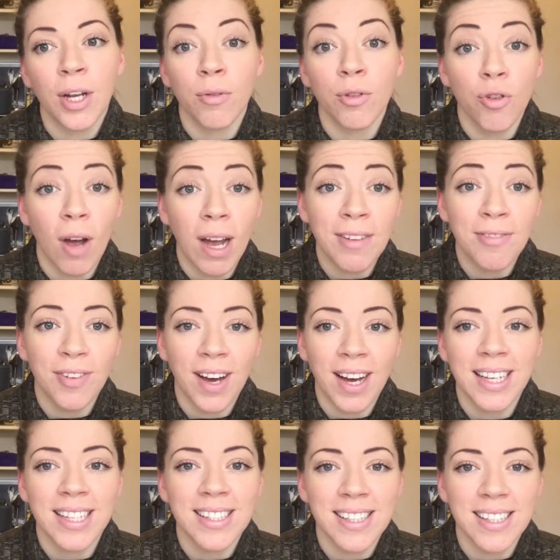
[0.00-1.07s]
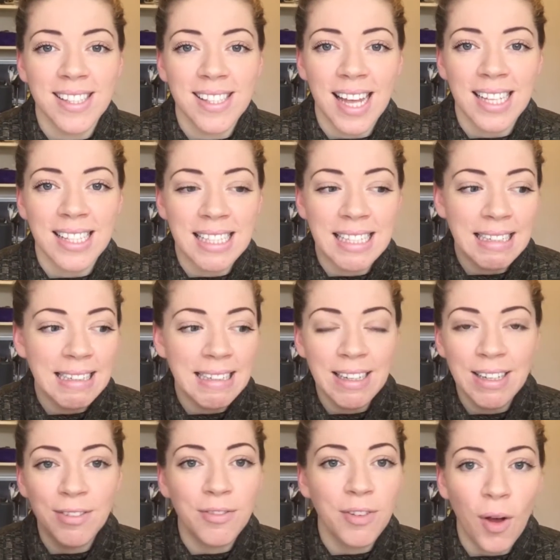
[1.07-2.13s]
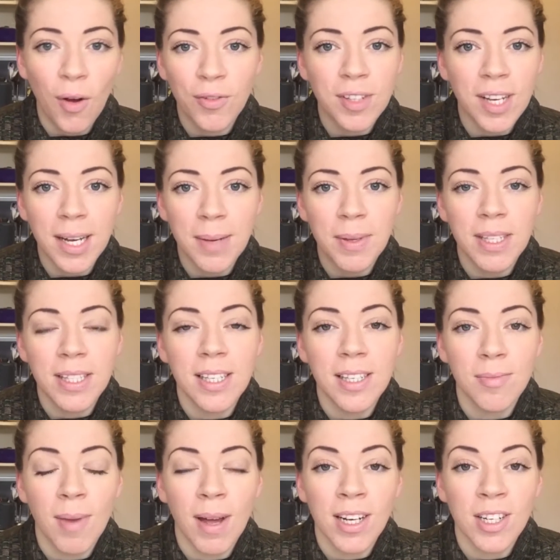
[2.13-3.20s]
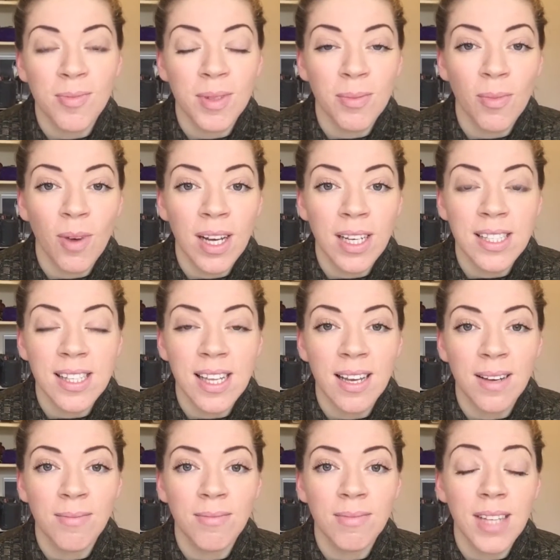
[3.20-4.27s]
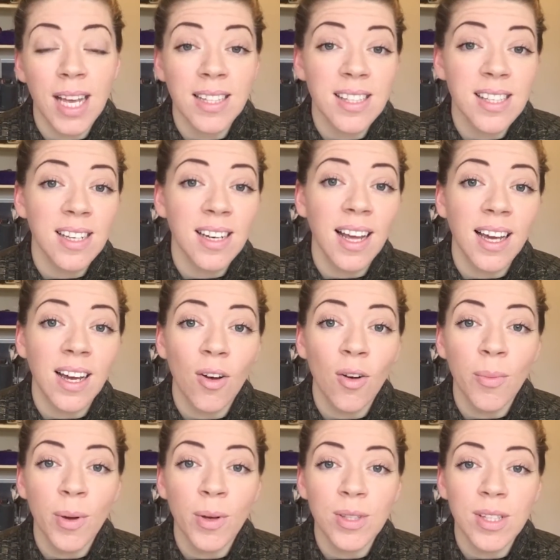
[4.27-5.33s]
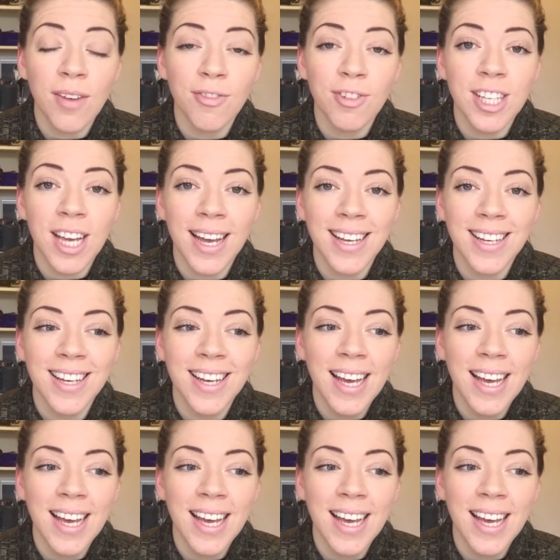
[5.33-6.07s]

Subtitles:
try and find a steady flow of diabetes management whilst dancing like almost every day.